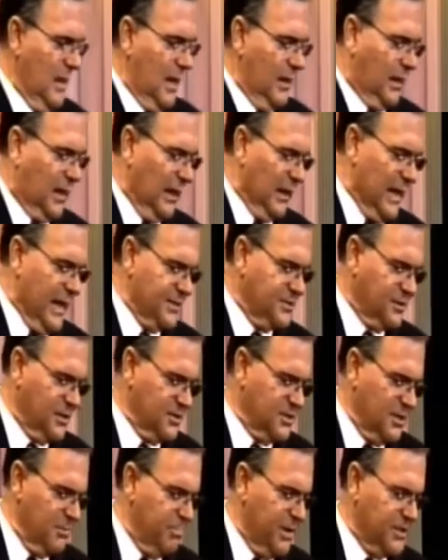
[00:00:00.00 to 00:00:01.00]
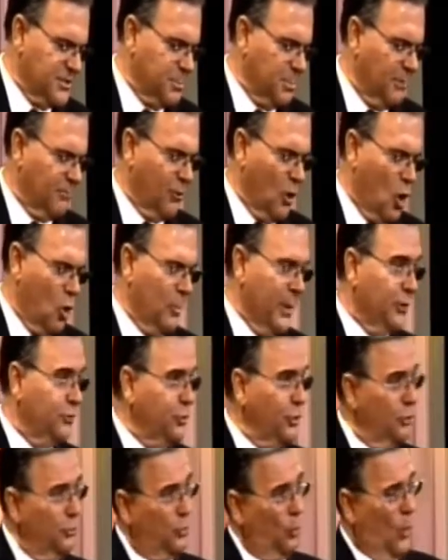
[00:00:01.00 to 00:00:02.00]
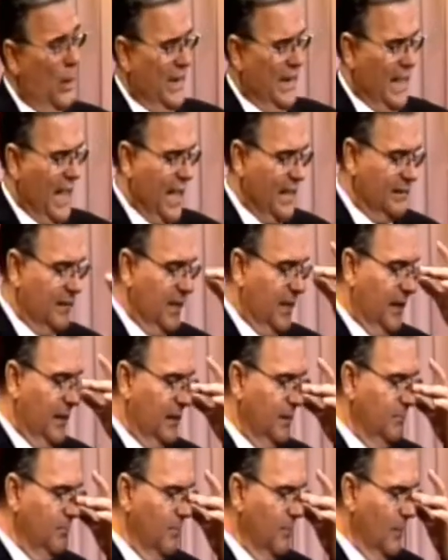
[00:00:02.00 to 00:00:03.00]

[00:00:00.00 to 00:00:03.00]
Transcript: Callistus, the bishop of Rome in 220 AD,